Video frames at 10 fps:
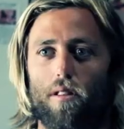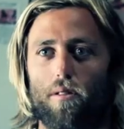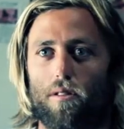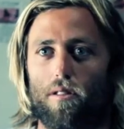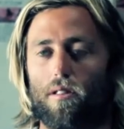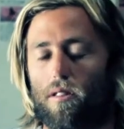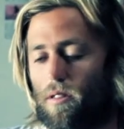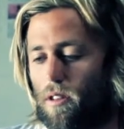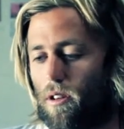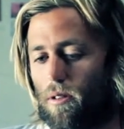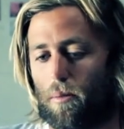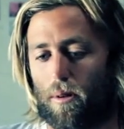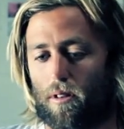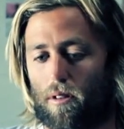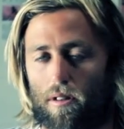it was two,
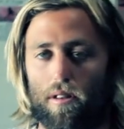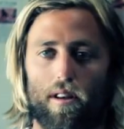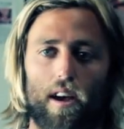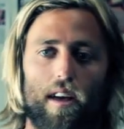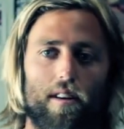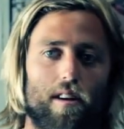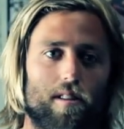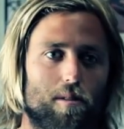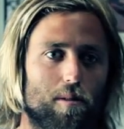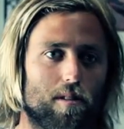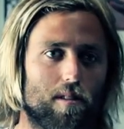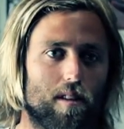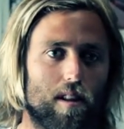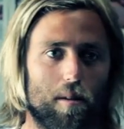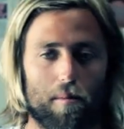put two and two together, it just was,
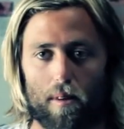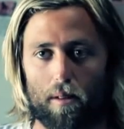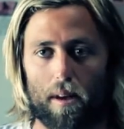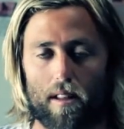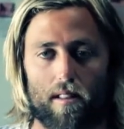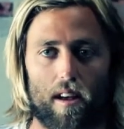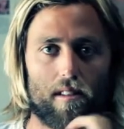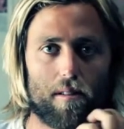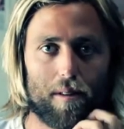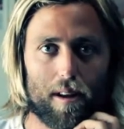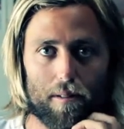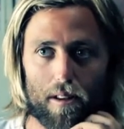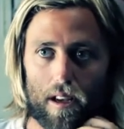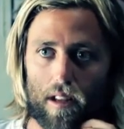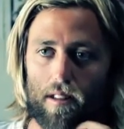it, it made sense. It made really good